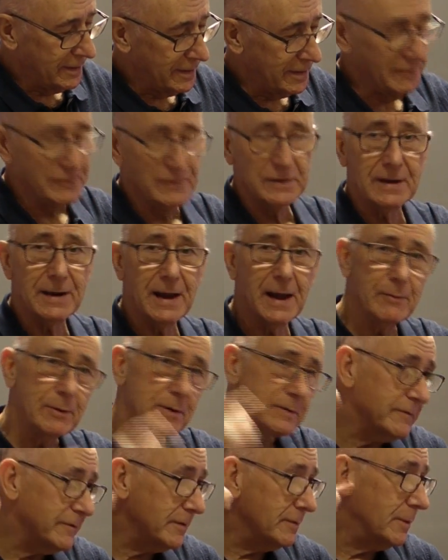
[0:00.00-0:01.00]
even
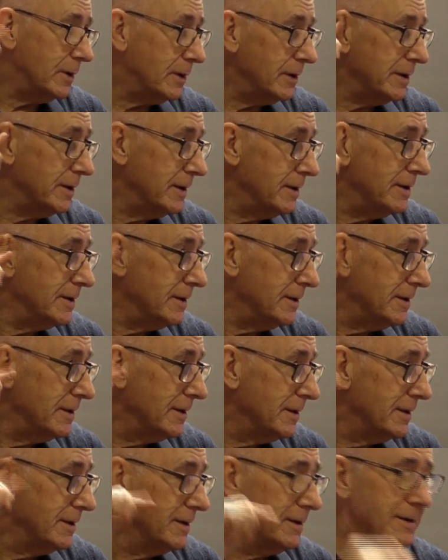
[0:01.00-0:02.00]
allowing for my
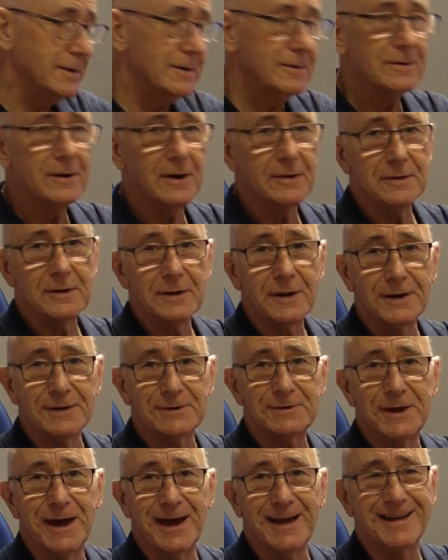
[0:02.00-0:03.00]
rather
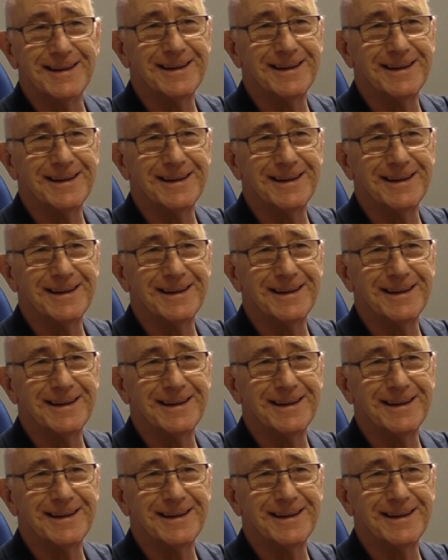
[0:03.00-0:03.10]
large